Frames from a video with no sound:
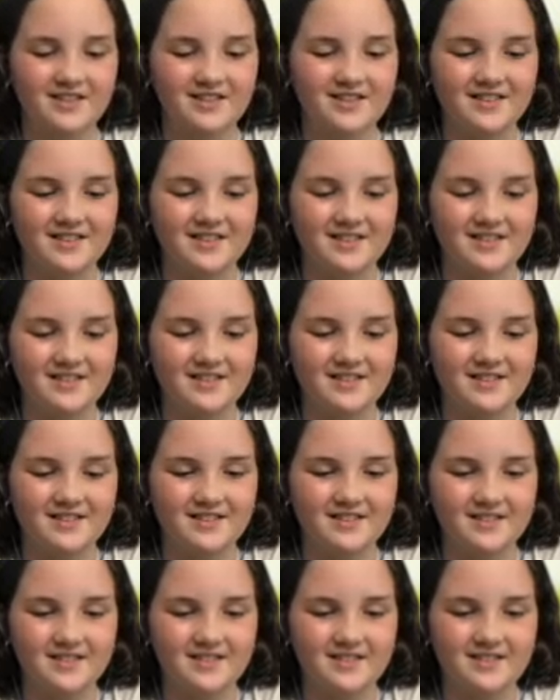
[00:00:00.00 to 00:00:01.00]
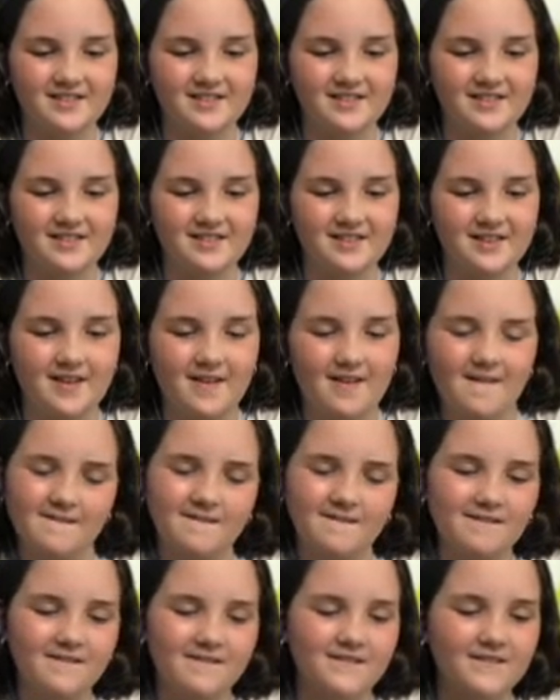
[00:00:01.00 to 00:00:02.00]

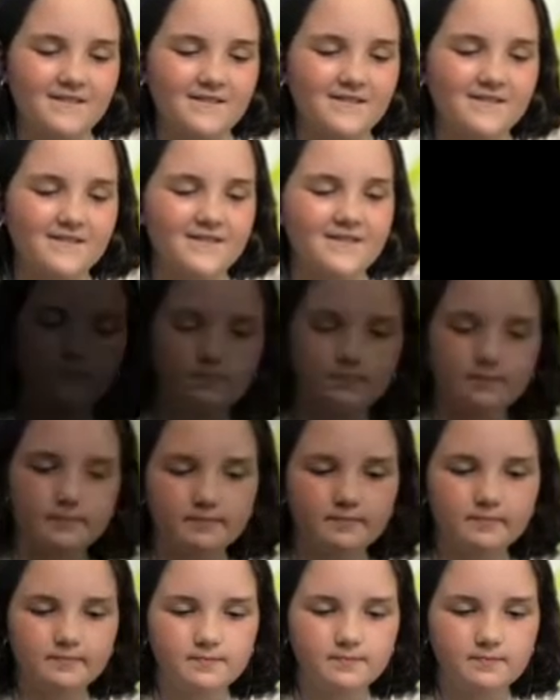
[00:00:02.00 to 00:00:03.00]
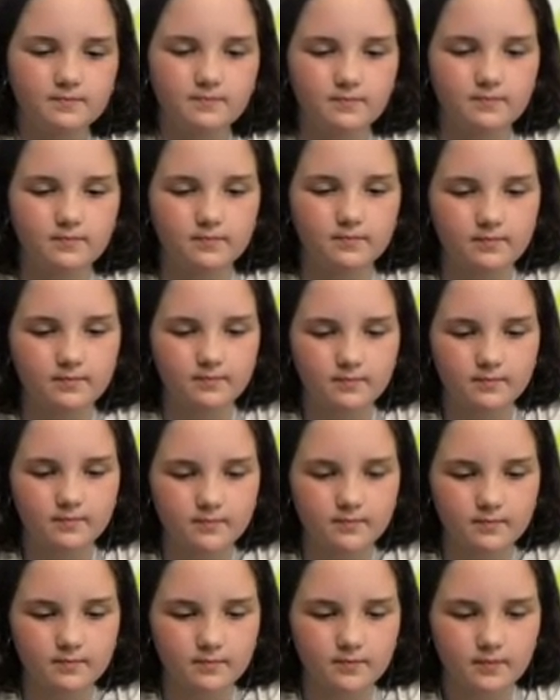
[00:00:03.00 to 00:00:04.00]

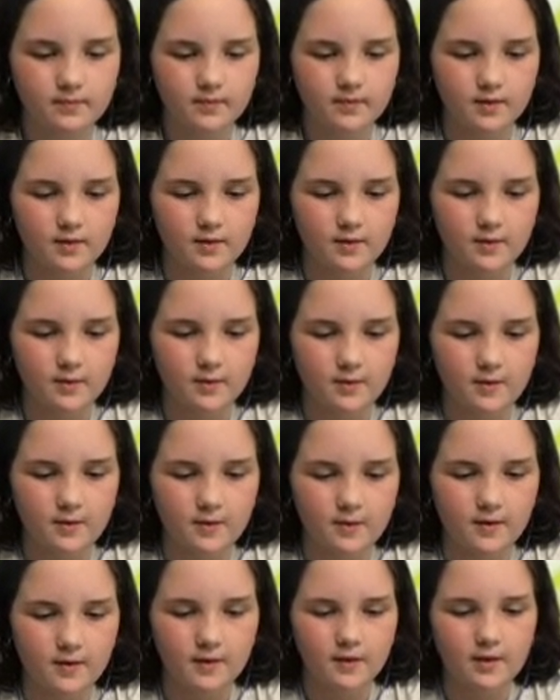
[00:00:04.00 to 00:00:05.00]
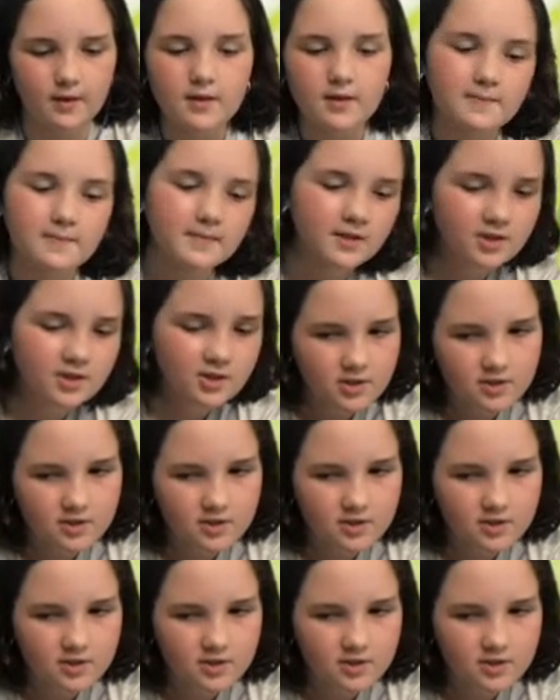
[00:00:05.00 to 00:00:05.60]
Nothing is said.